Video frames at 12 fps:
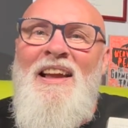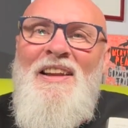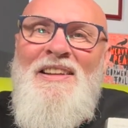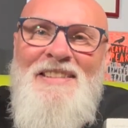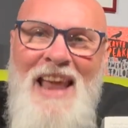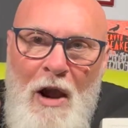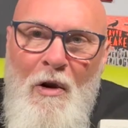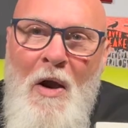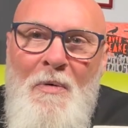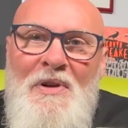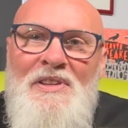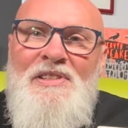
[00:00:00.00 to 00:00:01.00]

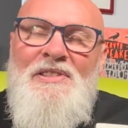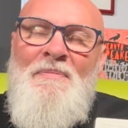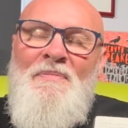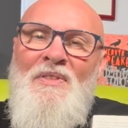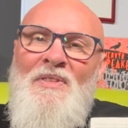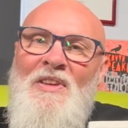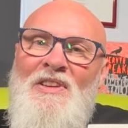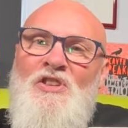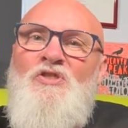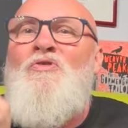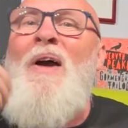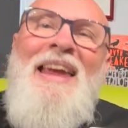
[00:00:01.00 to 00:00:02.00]
narrowers,
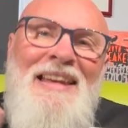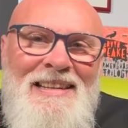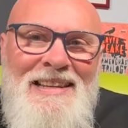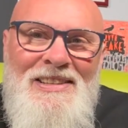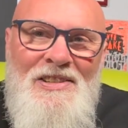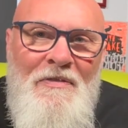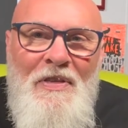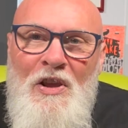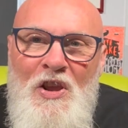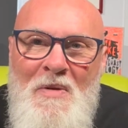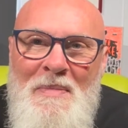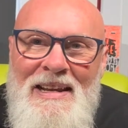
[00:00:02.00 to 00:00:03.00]
straighteners of the
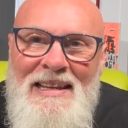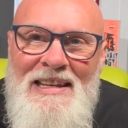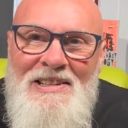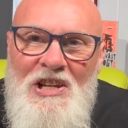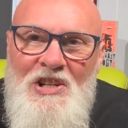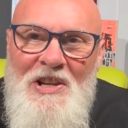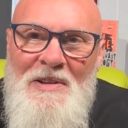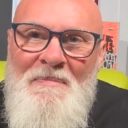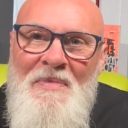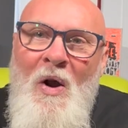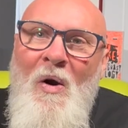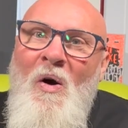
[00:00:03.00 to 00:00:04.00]
human condition,
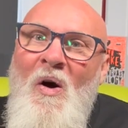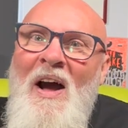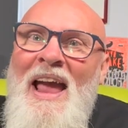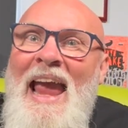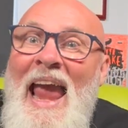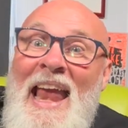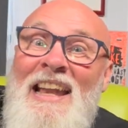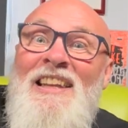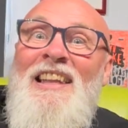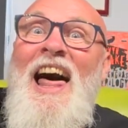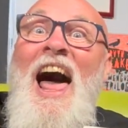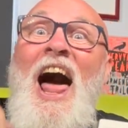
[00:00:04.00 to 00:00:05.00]
or
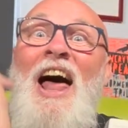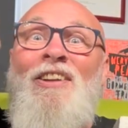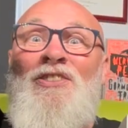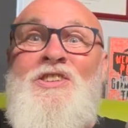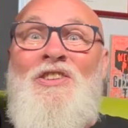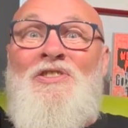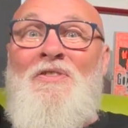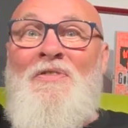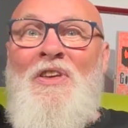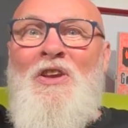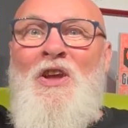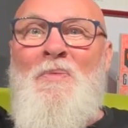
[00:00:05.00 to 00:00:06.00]
enlargers of
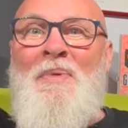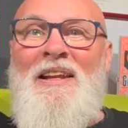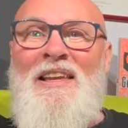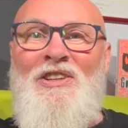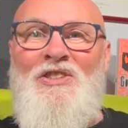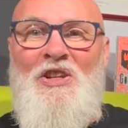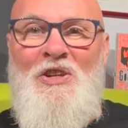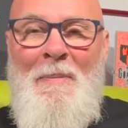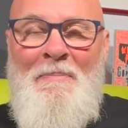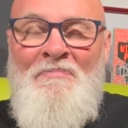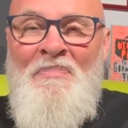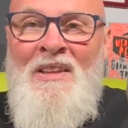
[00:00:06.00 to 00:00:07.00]
the human condition.
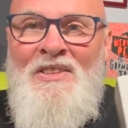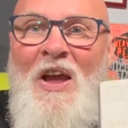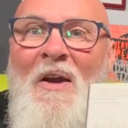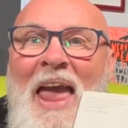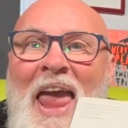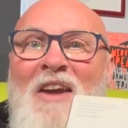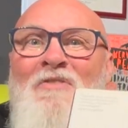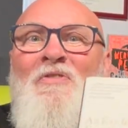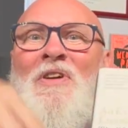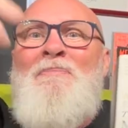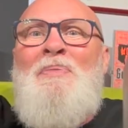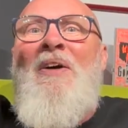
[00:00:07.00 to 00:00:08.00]
So
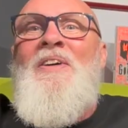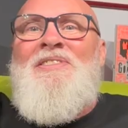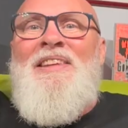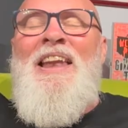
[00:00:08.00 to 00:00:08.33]
every person,